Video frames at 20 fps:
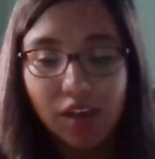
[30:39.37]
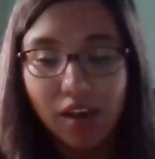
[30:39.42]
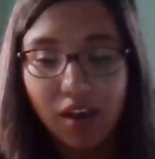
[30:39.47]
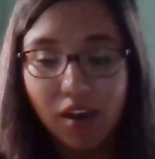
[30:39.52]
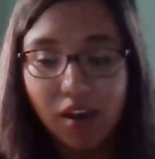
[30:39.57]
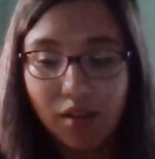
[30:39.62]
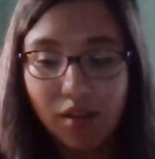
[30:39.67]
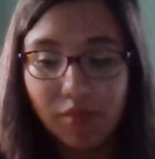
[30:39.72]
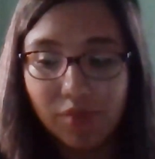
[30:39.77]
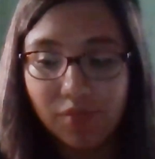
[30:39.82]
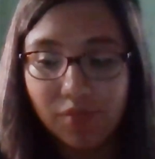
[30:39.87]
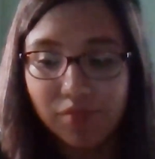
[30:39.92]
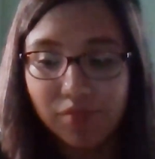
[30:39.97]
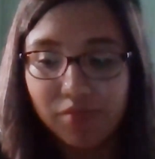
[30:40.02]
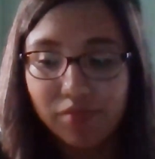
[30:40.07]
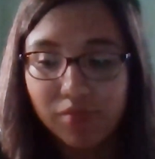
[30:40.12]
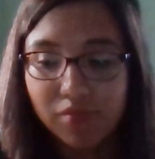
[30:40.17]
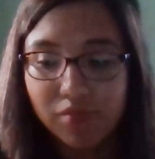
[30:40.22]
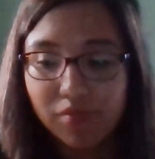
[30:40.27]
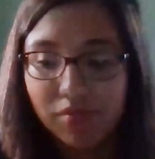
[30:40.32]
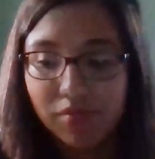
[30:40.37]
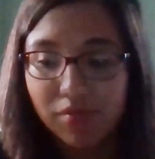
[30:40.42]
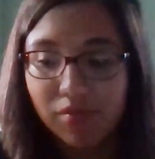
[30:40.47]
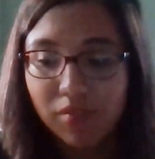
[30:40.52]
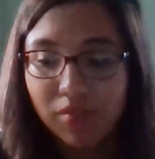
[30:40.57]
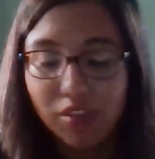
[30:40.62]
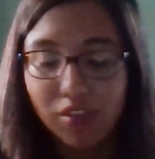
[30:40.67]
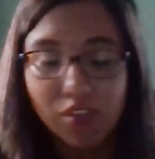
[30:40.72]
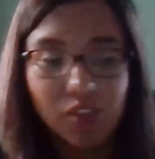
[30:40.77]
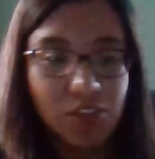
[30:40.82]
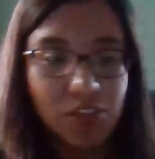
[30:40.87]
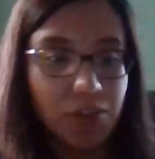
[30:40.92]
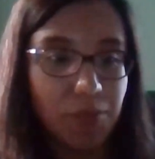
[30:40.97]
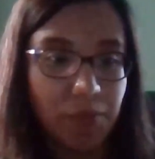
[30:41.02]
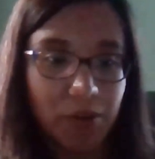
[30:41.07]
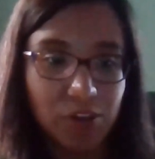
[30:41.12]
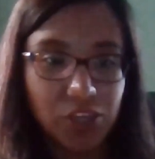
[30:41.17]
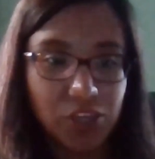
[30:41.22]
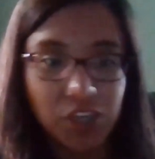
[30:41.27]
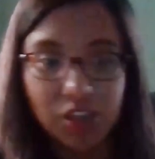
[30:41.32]
um, the
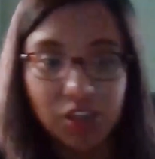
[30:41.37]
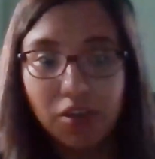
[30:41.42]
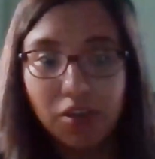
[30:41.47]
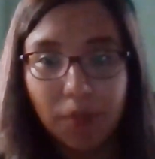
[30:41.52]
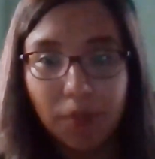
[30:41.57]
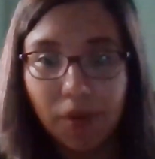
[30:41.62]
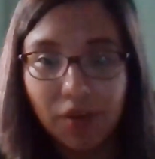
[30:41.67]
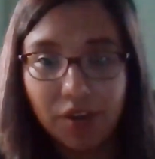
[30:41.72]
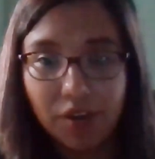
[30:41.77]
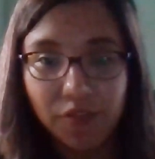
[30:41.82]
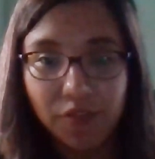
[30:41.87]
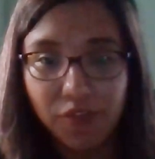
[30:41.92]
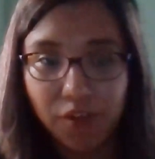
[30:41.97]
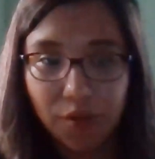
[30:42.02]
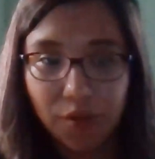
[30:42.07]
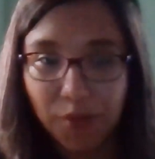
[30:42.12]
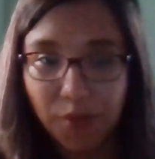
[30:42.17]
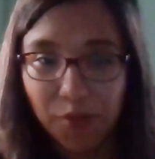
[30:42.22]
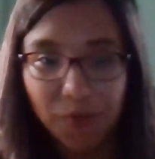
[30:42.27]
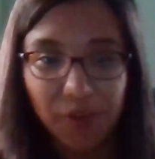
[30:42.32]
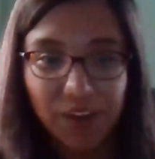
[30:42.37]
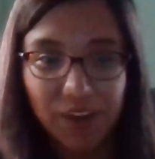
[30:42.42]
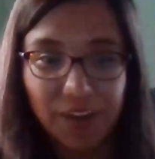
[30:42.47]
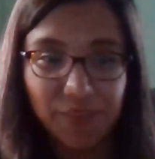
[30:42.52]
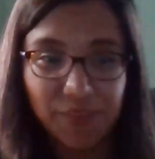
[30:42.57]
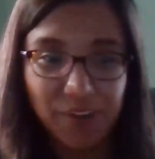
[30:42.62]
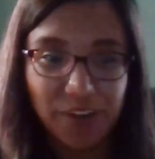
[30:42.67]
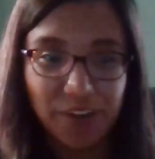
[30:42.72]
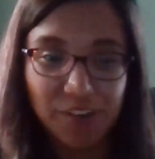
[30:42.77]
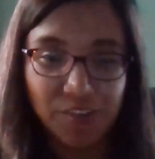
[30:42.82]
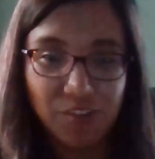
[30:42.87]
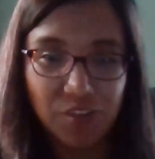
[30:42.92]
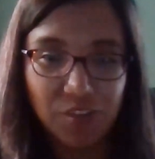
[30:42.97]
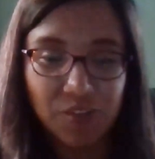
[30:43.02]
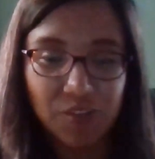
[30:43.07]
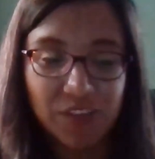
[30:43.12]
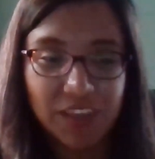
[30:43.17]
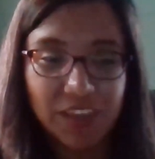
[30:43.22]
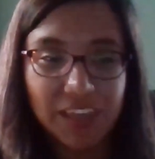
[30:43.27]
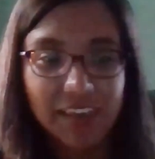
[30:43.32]
merchant you bought it from or whatever is
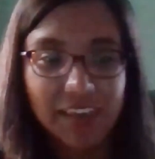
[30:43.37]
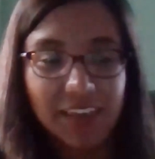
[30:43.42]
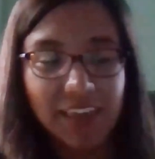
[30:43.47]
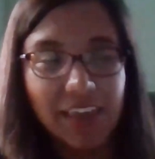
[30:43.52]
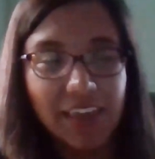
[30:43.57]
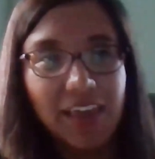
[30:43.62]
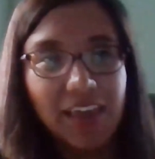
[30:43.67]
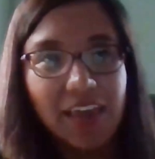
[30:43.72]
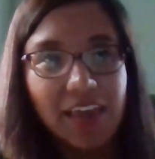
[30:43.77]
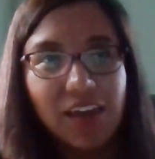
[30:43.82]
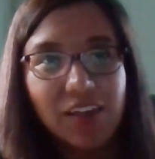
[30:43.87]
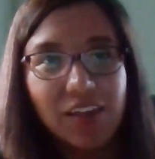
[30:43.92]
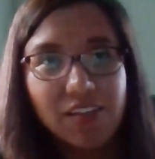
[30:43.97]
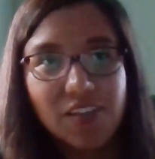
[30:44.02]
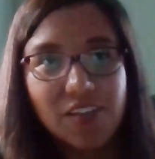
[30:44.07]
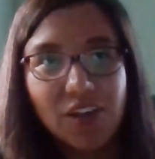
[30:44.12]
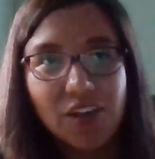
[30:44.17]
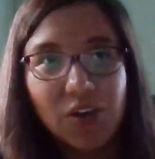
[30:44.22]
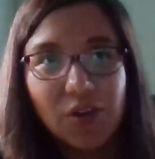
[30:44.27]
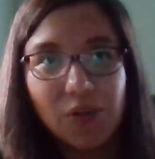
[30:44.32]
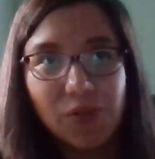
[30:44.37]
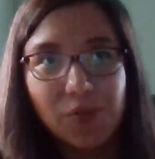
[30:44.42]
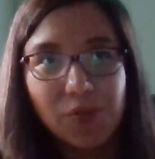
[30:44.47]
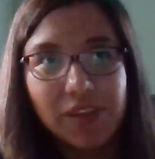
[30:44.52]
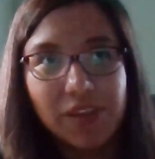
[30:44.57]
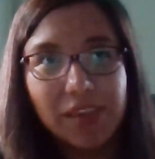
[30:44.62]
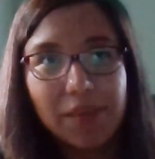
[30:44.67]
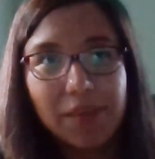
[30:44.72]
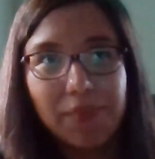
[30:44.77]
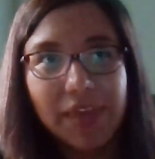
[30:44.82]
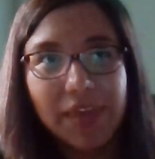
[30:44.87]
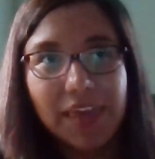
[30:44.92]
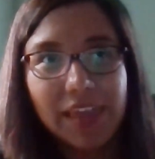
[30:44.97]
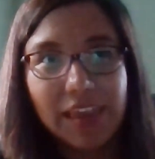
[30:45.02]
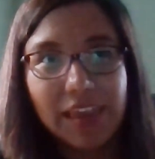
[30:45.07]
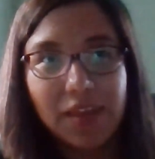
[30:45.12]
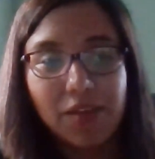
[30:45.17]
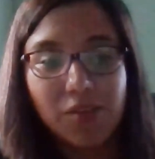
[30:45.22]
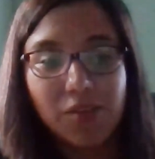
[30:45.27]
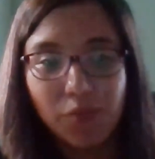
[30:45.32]
using. So really
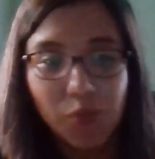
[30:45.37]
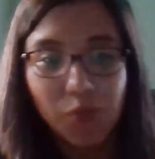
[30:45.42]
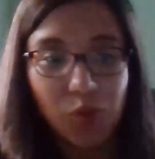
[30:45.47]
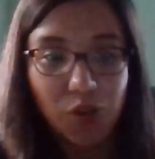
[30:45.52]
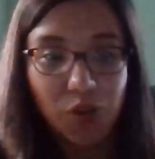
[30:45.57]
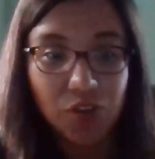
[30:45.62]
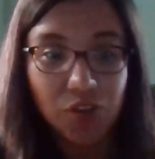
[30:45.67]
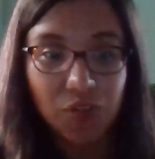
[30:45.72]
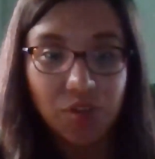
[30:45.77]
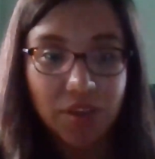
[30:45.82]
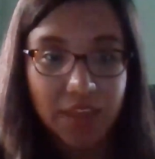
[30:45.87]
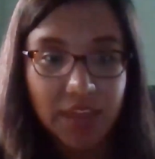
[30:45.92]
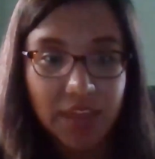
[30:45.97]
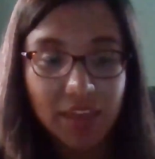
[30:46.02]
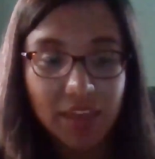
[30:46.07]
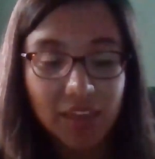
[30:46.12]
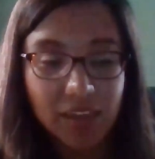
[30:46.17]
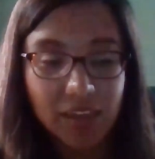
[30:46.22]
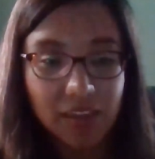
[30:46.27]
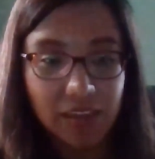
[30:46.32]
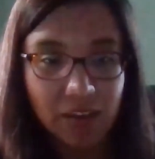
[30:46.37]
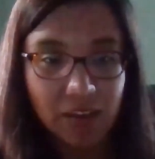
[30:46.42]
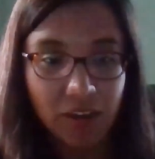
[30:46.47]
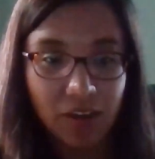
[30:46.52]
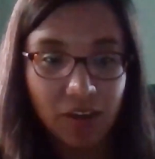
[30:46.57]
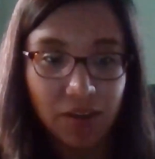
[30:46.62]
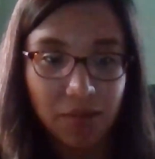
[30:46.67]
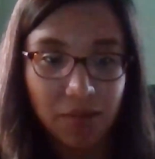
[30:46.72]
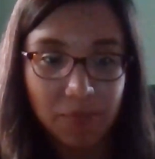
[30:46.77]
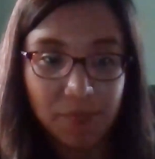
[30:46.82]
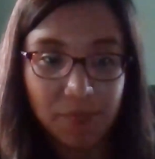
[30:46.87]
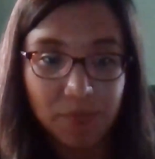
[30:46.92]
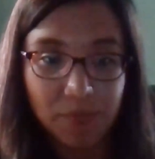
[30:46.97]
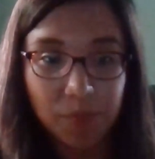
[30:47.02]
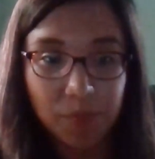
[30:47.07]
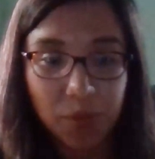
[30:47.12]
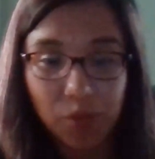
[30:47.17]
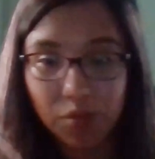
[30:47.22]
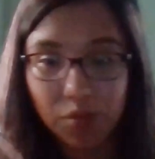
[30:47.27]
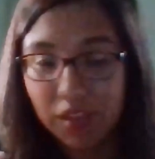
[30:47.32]
making it more unique,
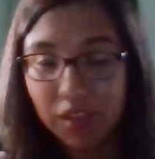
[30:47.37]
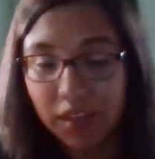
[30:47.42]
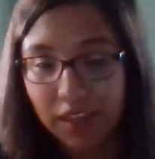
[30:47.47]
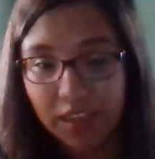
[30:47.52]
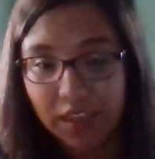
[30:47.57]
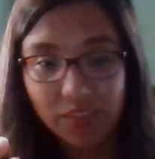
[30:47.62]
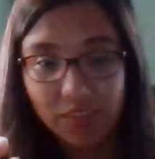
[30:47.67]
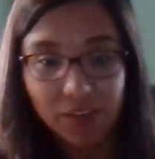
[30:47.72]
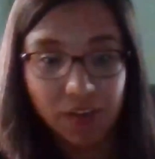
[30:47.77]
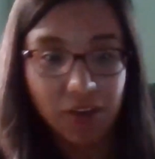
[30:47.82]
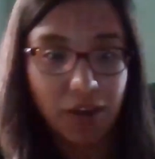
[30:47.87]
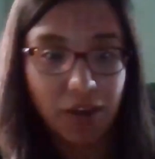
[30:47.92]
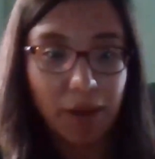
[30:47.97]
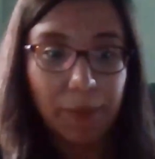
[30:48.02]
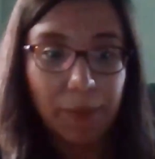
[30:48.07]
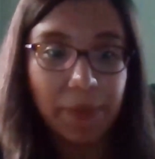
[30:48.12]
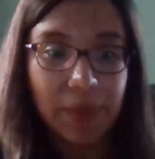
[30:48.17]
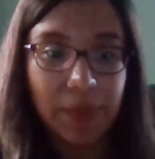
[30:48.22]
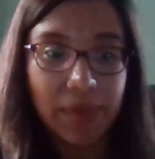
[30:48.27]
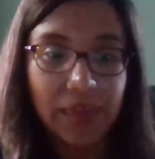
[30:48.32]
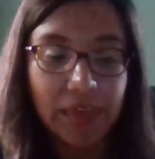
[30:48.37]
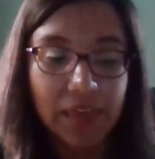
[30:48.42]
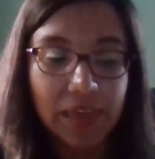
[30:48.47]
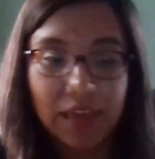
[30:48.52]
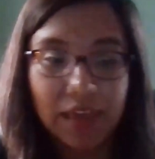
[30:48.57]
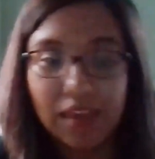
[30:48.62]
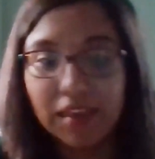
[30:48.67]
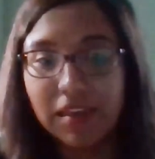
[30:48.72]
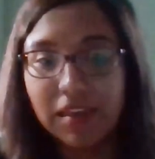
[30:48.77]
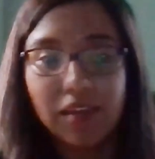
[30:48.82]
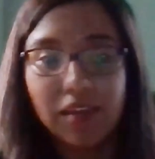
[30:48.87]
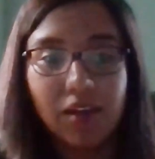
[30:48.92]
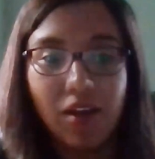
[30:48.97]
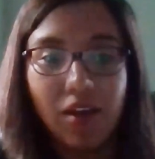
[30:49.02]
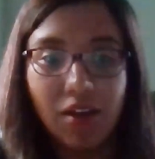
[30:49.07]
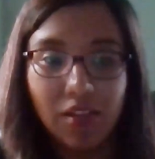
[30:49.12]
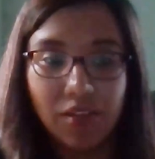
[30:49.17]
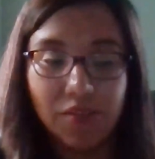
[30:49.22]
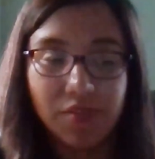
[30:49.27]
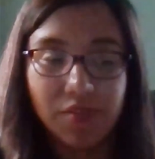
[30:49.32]
both in like the copy and
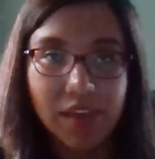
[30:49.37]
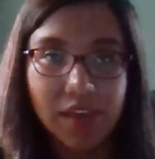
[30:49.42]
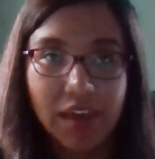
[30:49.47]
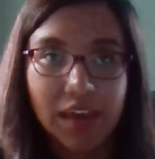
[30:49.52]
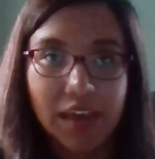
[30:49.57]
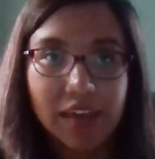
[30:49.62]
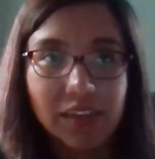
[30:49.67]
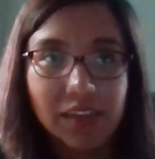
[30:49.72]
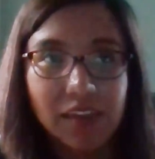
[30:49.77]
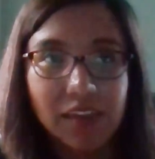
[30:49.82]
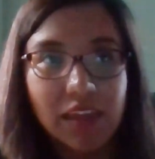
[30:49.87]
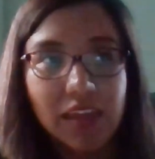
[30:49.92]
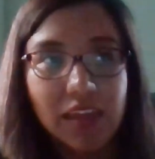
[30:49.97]
all of that.